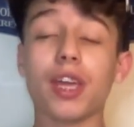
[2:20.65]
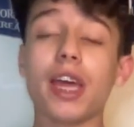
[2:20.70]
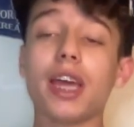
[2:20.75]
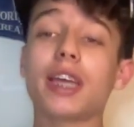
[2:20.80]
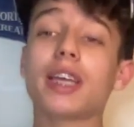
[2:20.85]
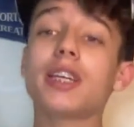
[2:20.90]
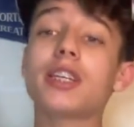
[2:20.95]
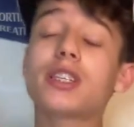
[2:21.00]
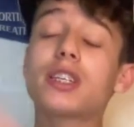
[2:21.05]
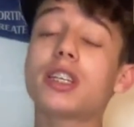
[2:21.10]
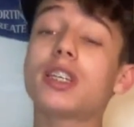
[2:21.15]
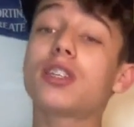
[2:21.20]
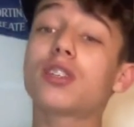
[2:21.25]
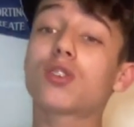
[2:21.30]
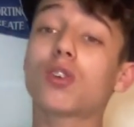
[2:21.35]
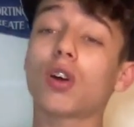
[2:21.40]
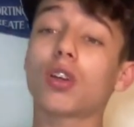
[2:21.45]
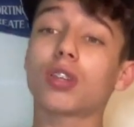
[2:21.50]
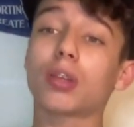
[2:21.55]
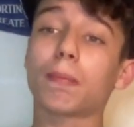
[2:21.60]
He's
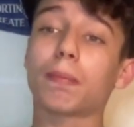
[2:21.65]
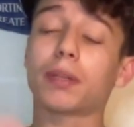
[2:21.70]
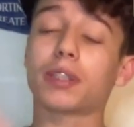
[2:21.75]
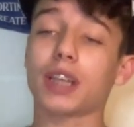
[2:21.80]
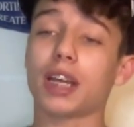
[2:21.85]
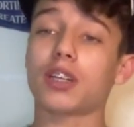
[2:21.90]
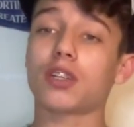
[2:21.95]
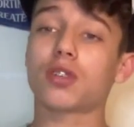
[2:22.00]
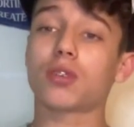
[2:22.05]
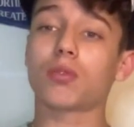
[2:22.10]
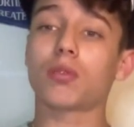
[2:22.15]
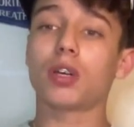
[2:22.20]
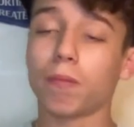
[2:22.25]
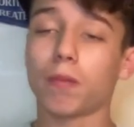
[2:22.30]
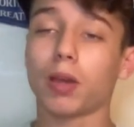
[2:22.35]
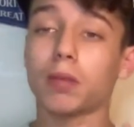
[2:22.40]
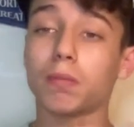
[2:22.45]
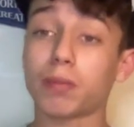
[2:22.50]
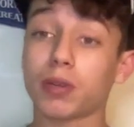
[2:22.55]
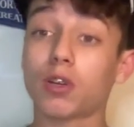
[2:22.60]
got the potential,
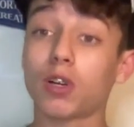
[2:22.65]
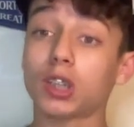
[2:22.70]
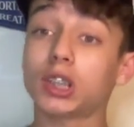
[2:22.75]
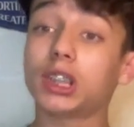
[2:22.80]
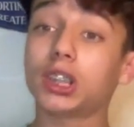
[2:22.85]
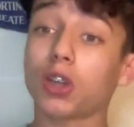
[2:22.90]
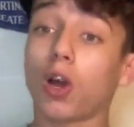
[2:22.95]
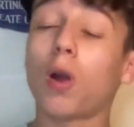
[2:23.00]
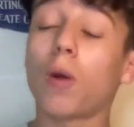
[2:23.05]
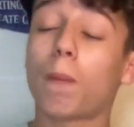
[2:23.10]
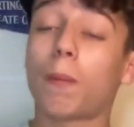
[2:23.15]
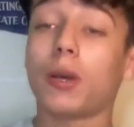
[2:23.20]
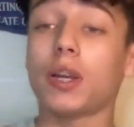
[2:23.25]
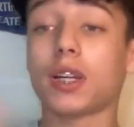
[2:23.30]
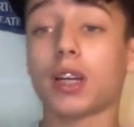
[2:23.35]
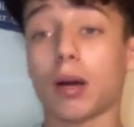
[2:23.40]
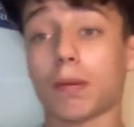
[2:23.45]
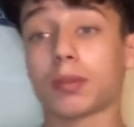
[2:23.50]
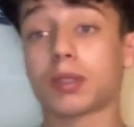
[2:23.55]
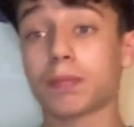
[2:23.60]
and because he's opening
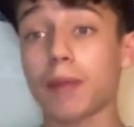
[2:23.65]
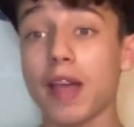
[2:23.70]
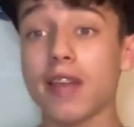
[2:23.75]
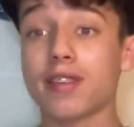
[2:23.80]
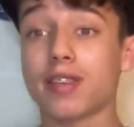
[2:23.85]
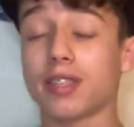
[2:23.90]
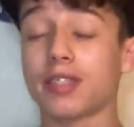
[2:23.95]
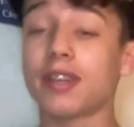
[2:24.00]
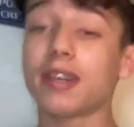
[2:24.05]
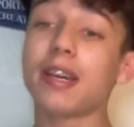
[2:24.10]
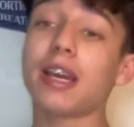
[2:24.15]
up spaces,